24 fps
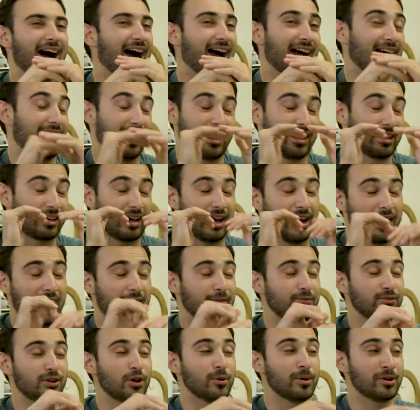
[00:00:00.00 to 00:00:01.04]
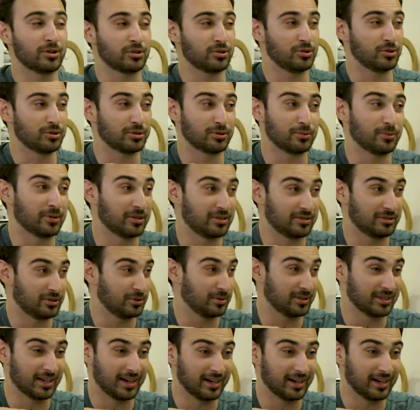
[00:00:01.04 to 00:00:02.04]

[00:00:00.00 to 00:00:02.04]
I have no issues with doing